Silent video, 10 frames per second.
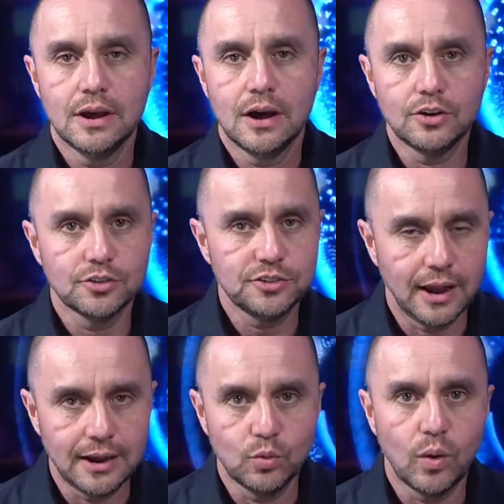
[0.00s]

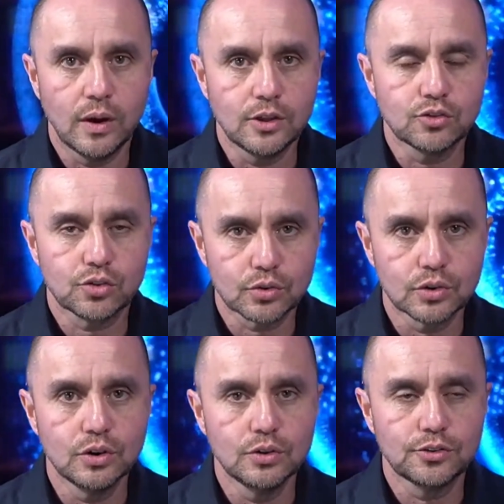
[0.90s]
understanding what a
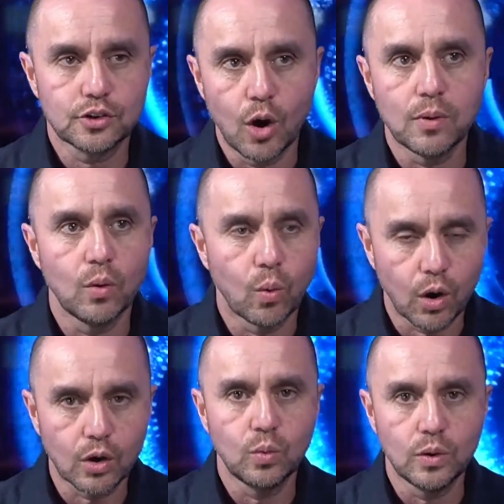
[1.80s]
true scope of work